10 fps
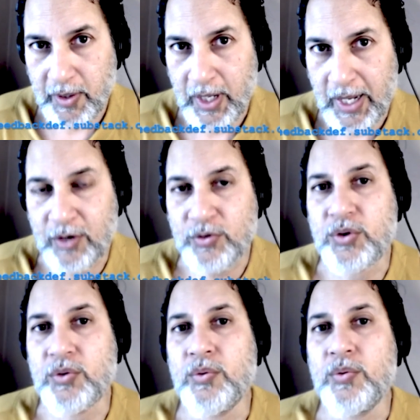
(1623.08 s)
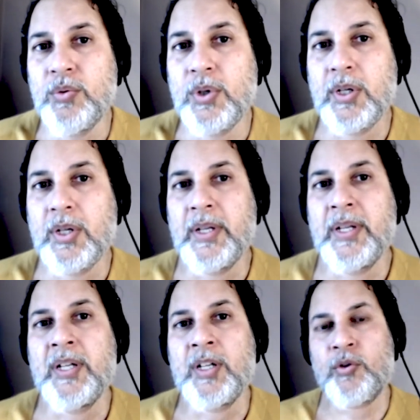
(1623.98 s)
how to
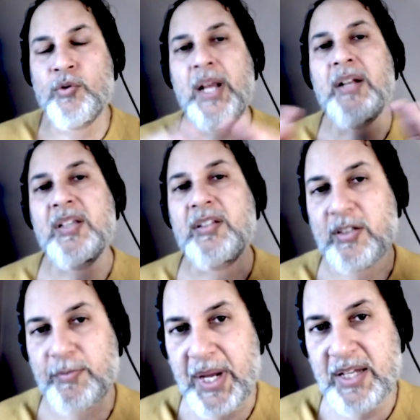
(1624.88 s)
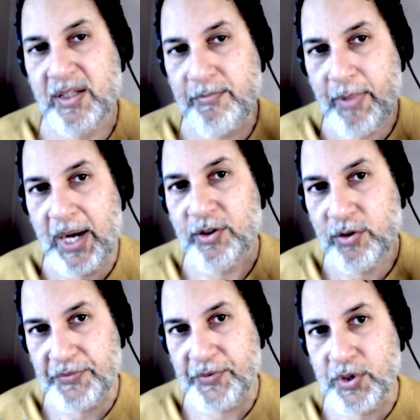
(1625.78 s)
create a sense of space in mono
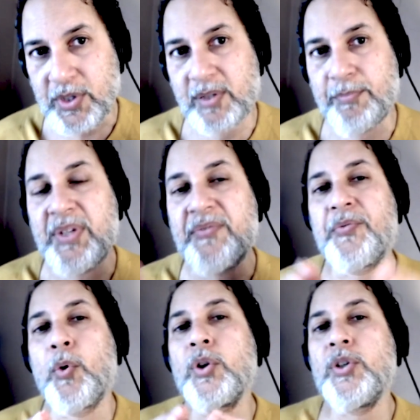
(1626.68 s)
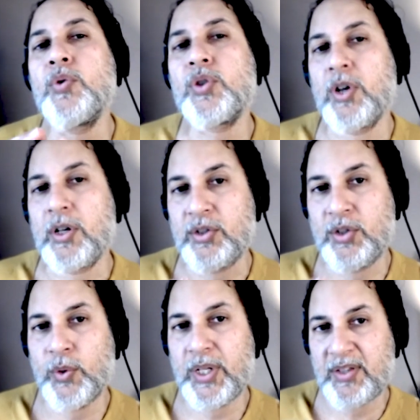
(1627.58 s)
first before you start
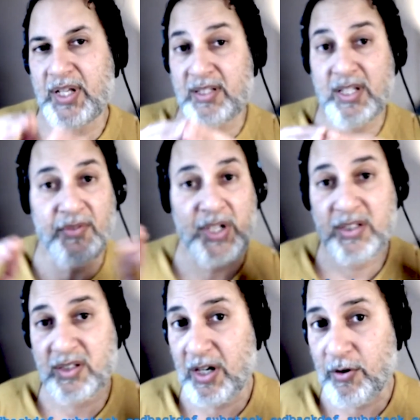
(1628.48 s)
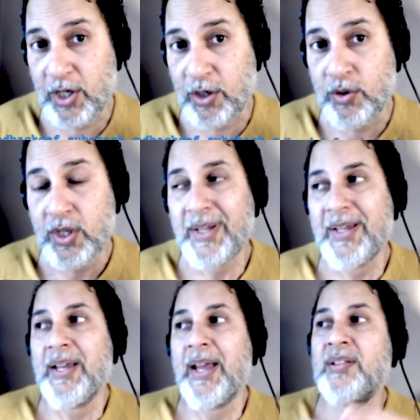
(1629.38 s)
doing things even in stereo.
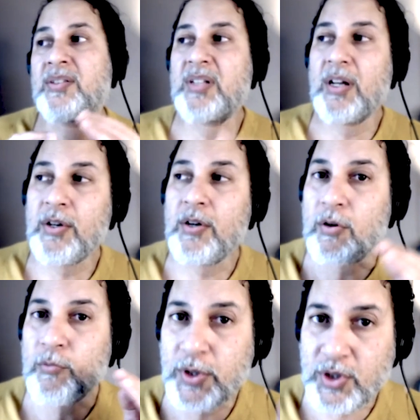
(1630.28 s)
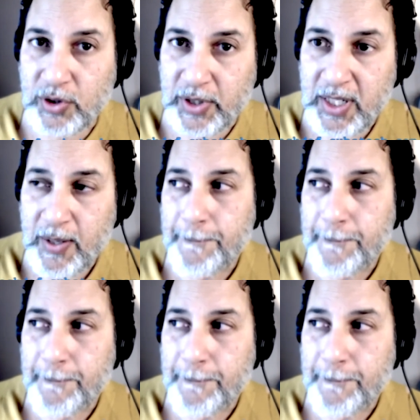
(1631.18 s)
And stereo originally,